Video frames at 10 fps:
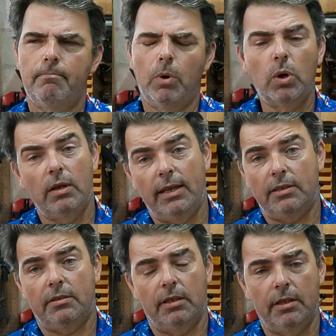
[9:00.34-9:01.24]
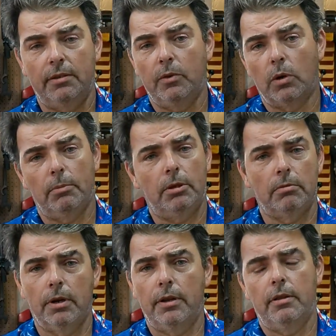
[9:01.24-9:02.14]
more or less the normal
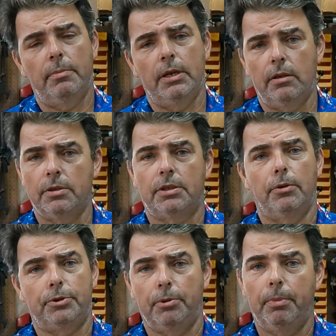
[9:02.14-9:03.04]
run-of-the-mill social